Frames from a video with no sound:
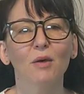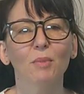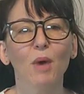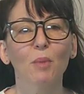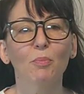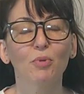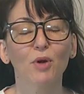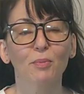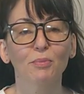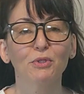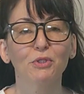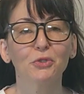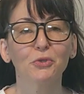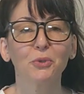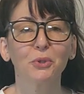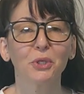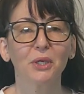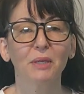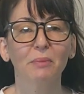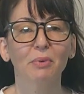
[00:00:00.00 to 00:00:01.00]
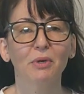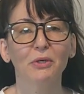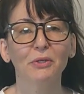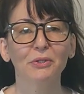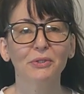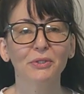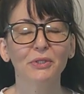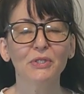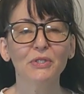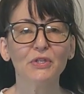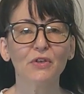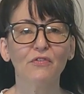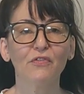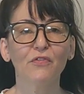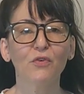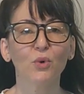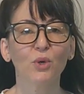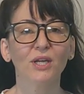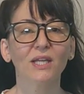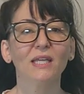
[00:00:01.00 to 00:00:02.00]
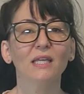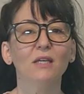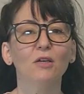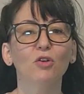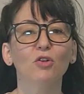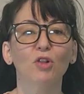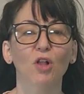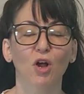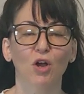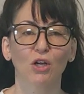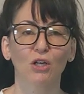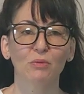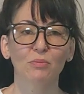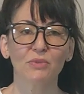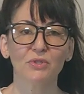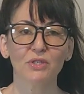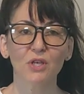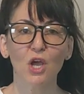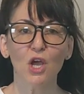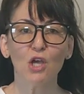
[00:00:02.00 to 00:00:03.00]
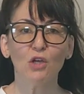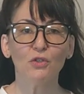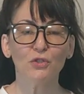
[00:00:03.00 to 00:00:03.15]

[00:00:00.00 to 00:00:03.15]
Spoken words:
a preparatory pose for eagle arms.